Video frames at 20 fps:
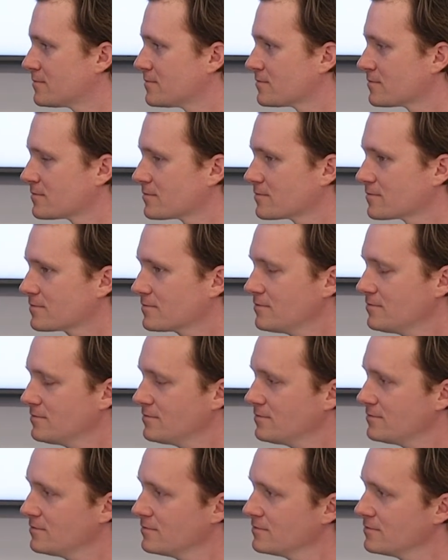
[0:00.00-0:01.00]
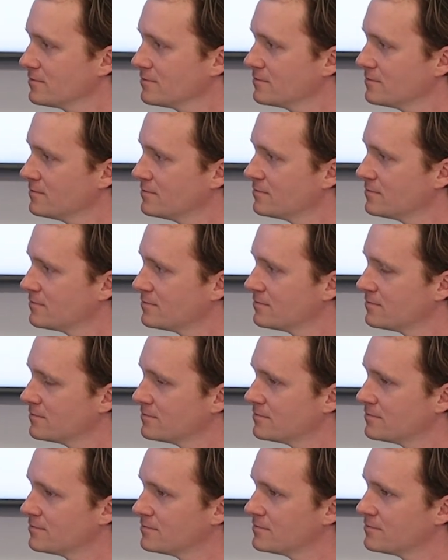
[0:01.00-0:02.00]

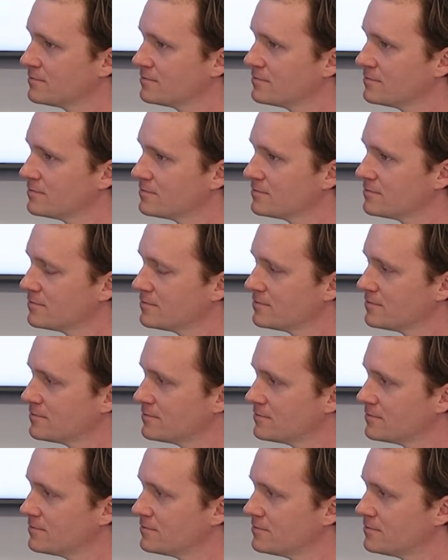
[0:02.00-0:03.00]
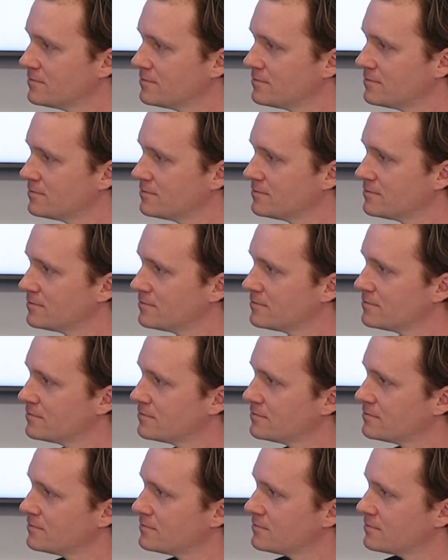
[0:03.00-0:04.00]

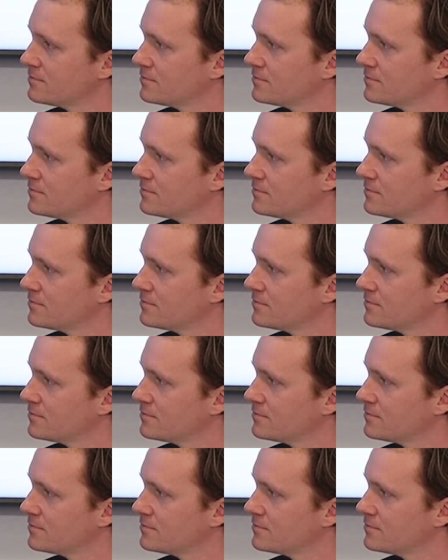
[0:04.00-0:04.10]
The person shown says nothing.